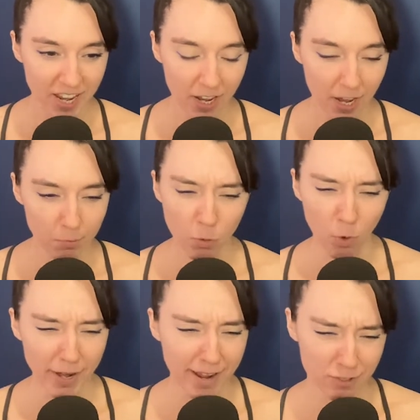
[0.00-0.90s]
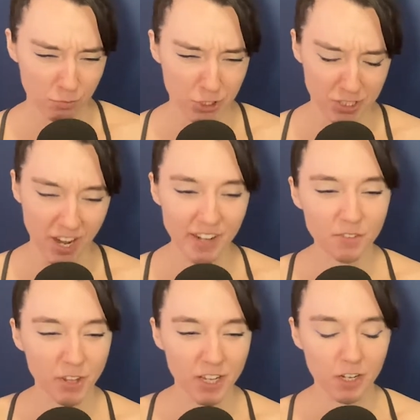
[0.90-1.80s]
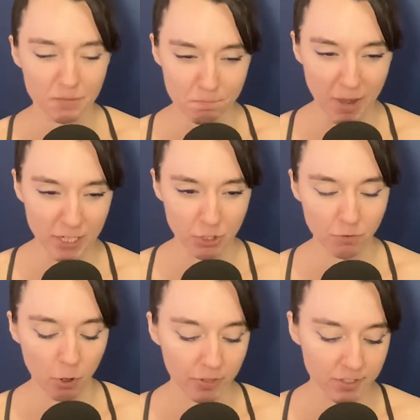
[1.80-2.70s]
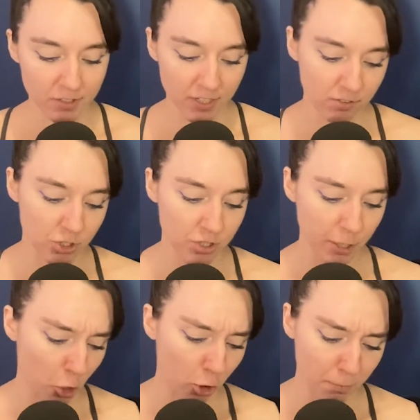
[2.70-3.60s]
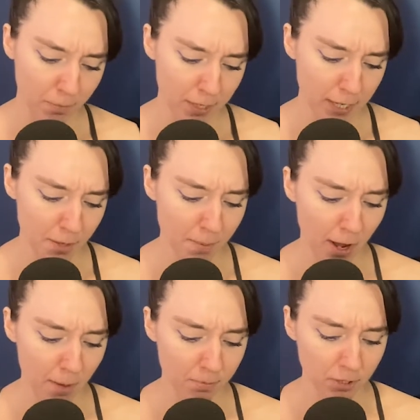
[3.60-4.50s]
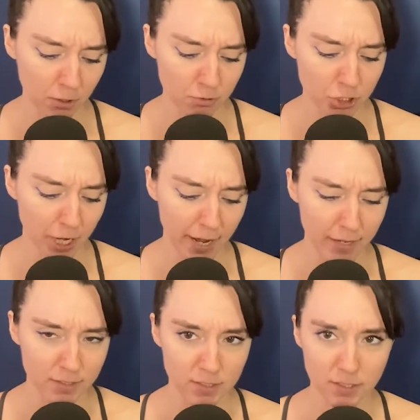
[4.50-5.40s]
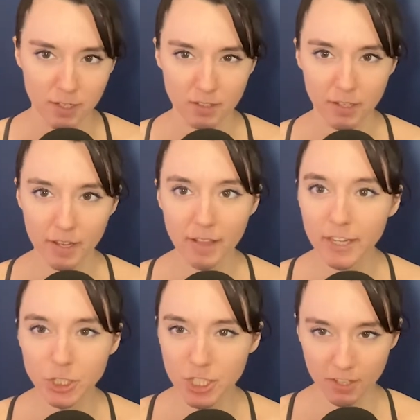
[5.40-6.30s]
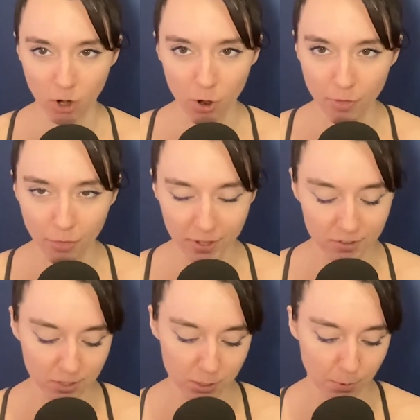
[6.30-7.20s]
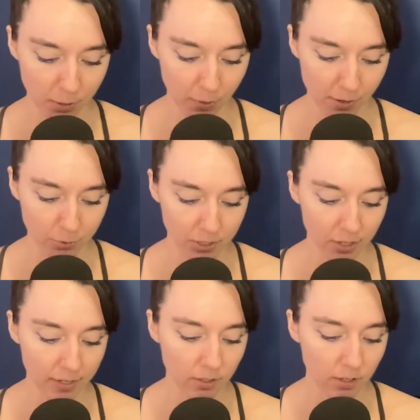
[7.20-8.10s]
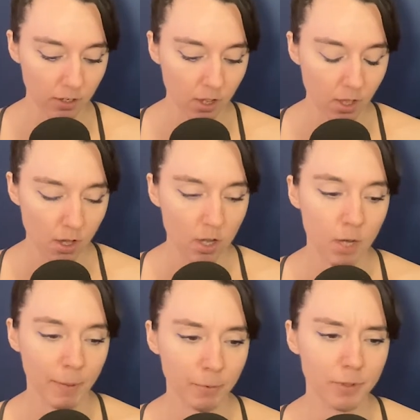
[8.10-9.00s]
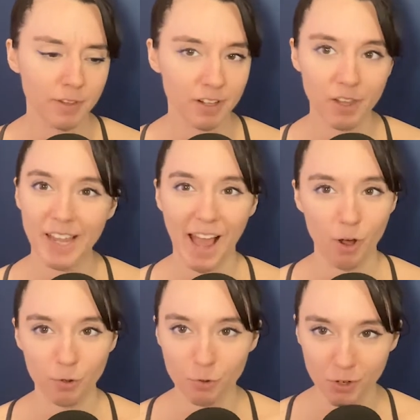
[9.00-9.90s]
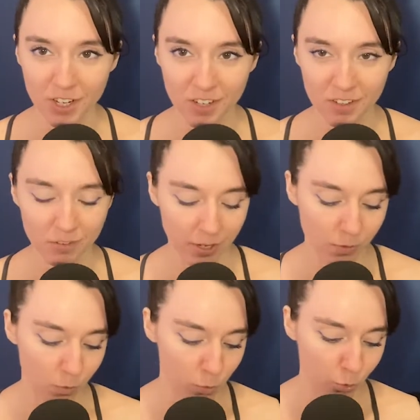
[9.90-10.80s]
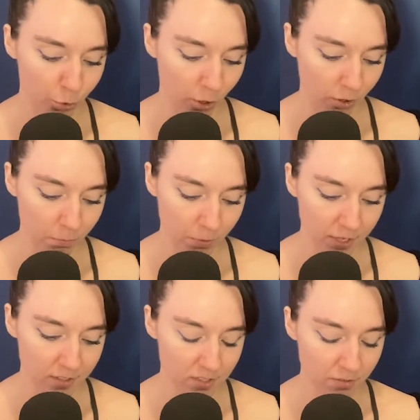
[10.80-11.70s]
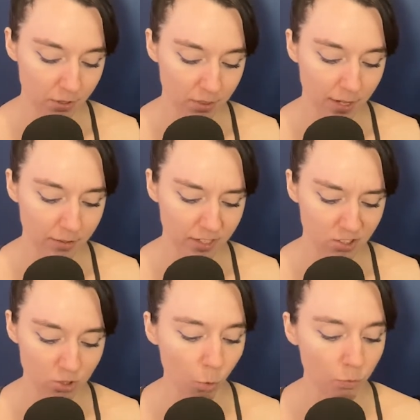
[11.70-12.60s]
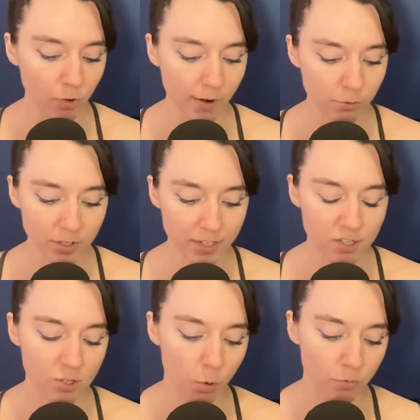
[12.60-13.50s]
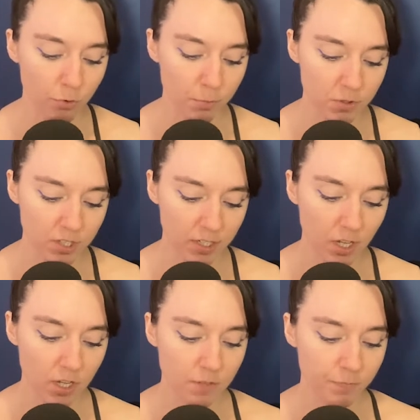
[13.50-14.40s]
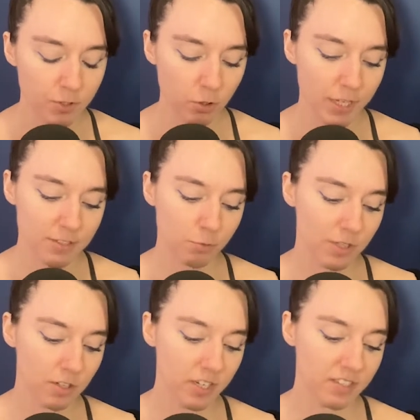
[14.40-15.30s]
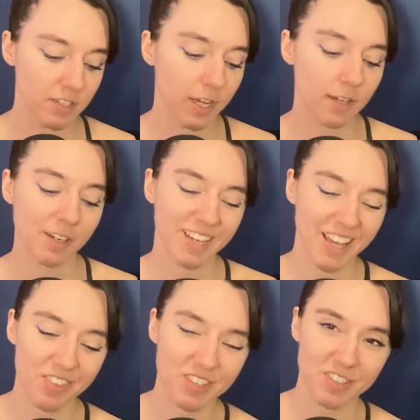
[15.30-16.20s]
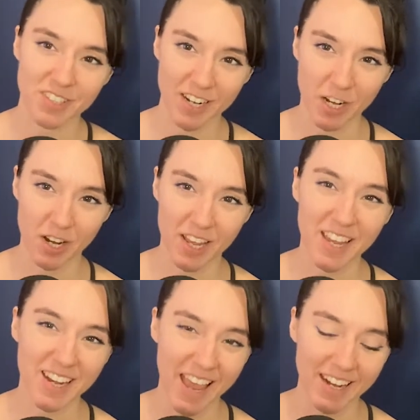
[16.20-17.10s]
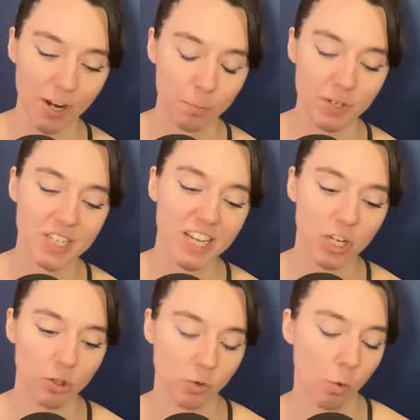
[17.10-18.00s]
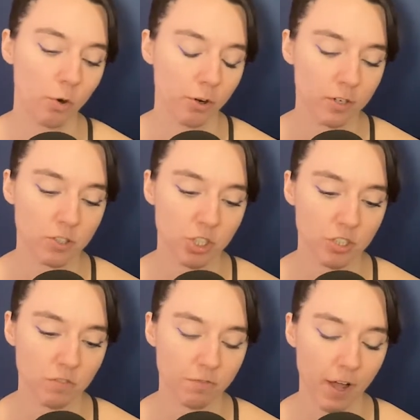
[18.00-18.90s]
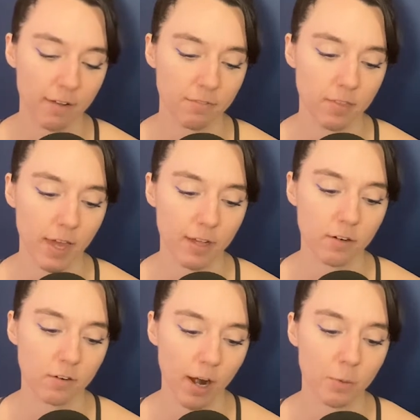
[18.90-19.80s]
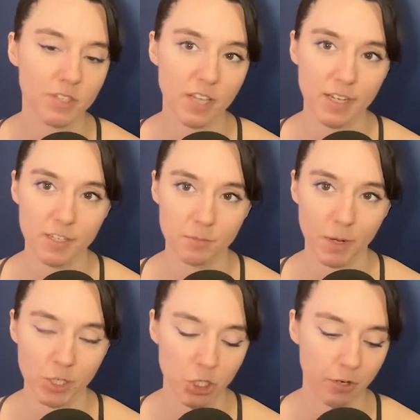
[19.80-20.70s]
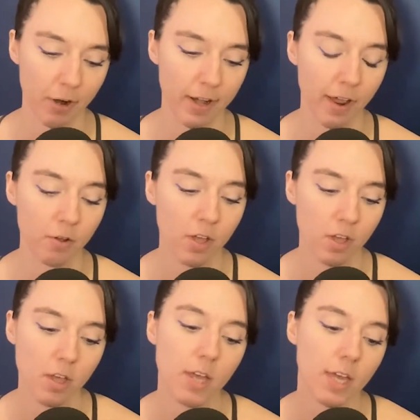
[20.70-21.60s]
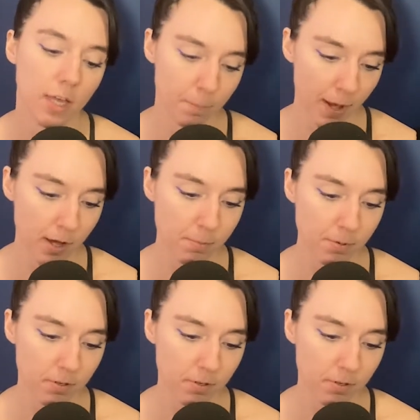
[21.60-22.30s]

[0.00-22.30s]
Amy Winehouse, which is kind of like a mesh of all these things. She's like R&B, hip hop, neo jazz, like she's like all the things. So that's probably why I really like her. I really like Al Green, like old R&B and stuff like that. Like soulful. I really like soulful music. So let's read the list again. And again, this isn't in any particular order. It's just 5 that I would say is my shit right now. Hip hop,